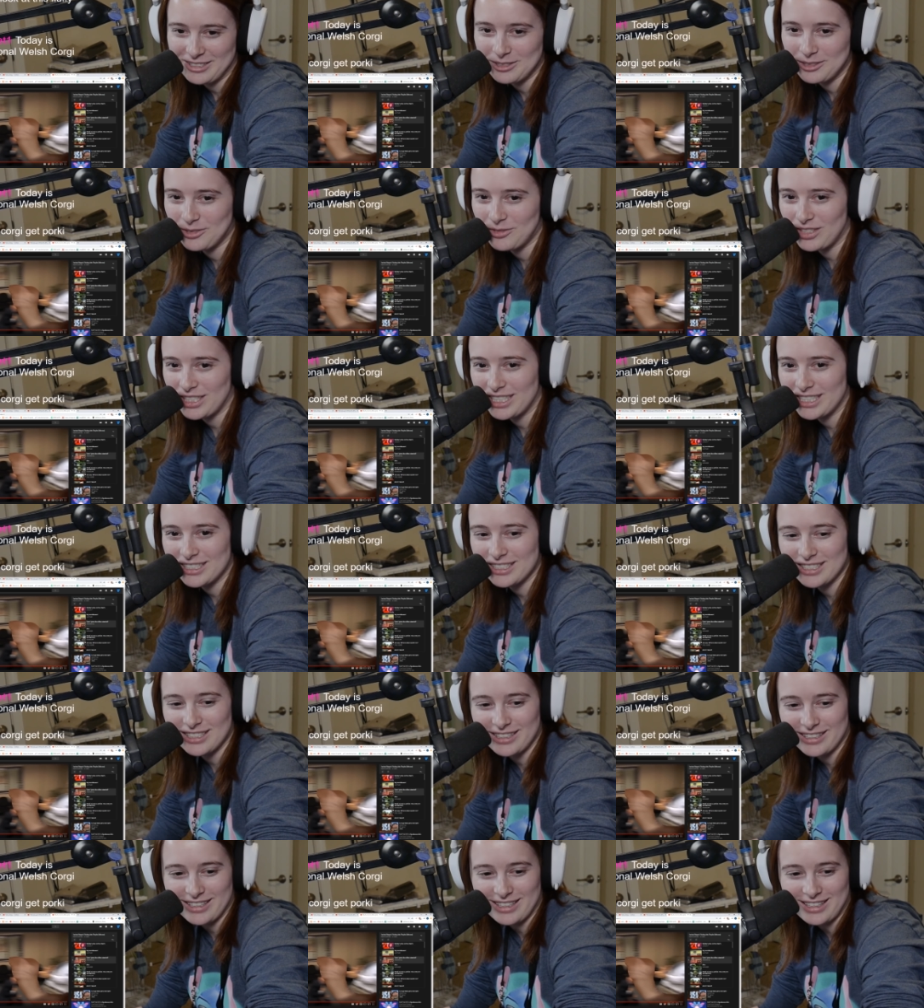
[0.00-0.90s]
It was funny
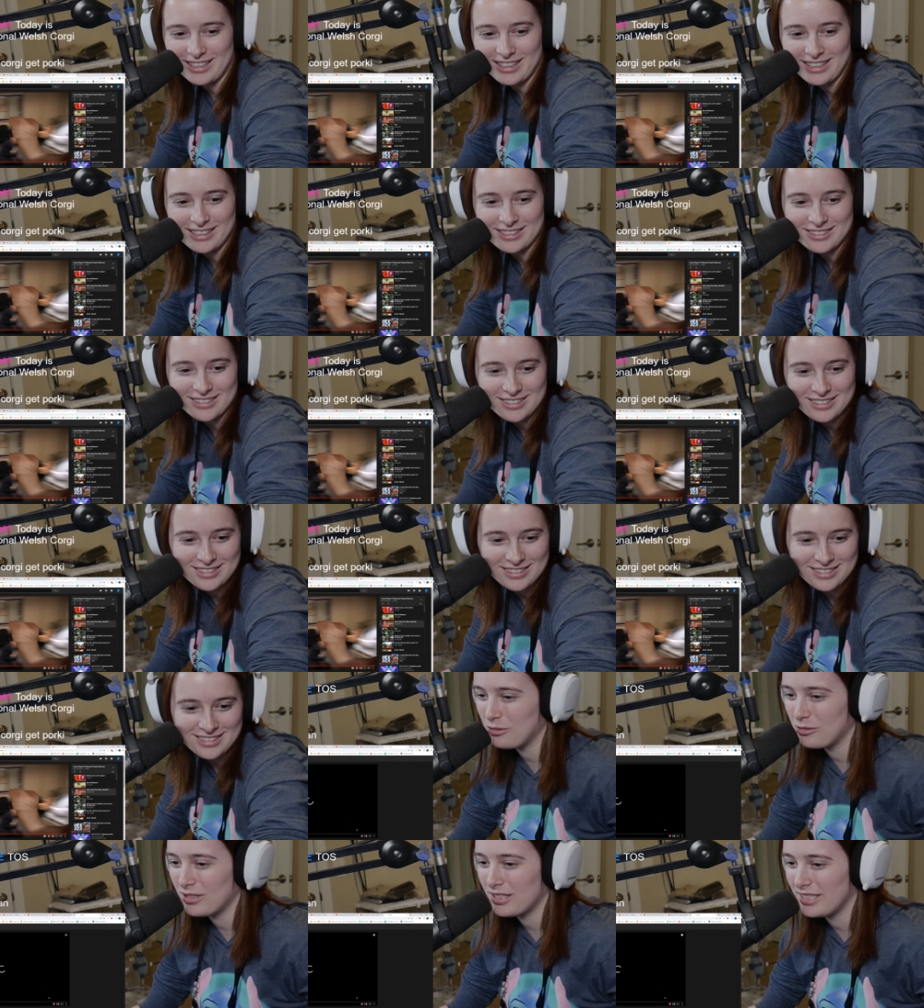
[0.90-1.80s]
until it got loud.
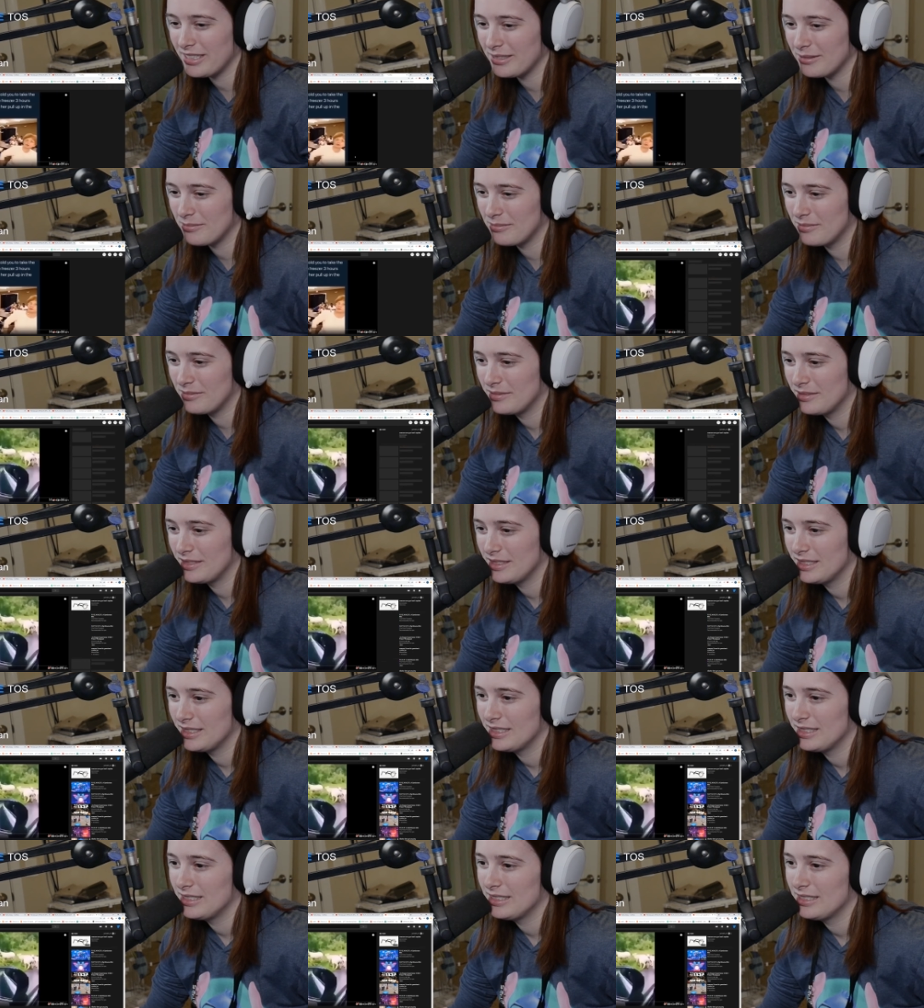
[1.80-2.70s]
Go clip.
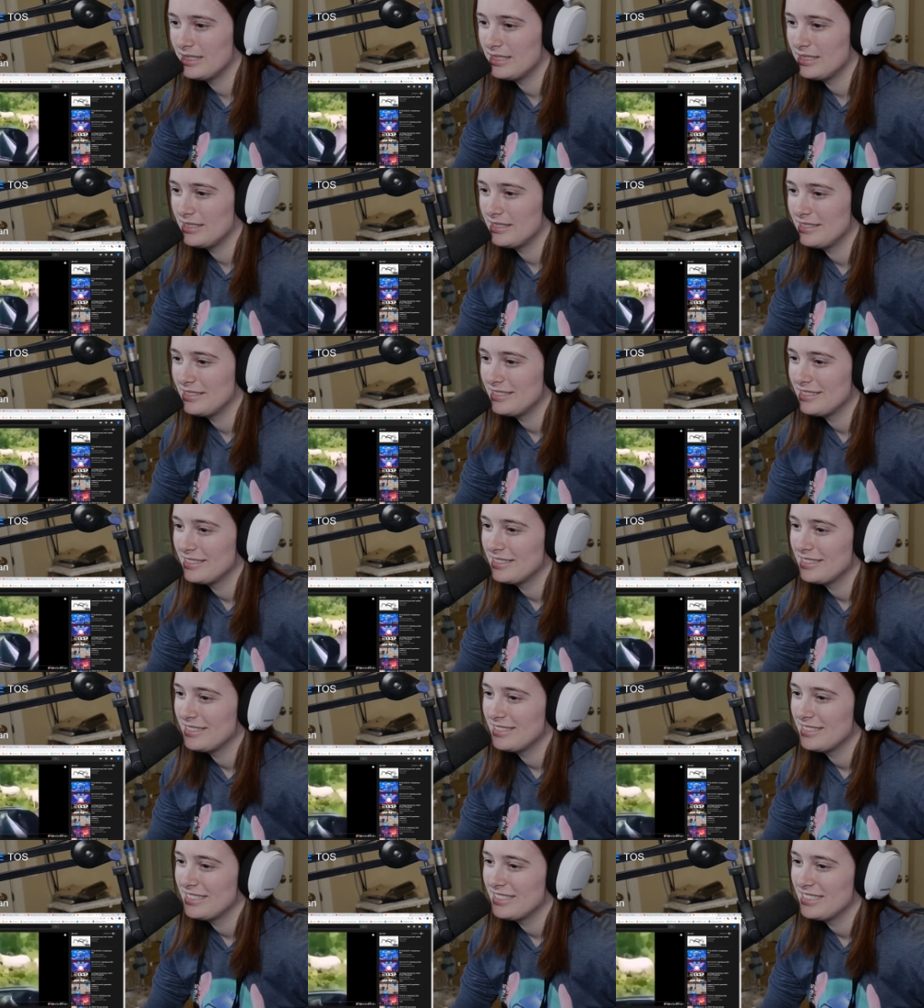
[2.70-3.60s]

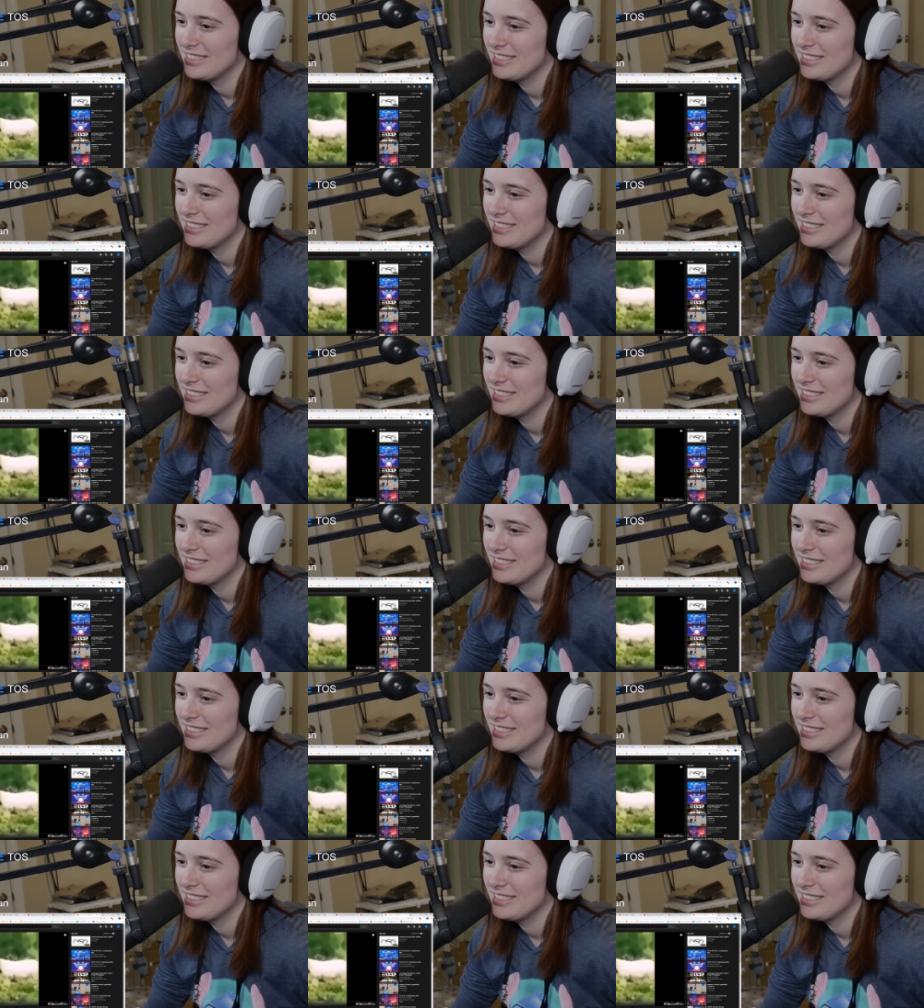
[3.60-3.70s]
Ma.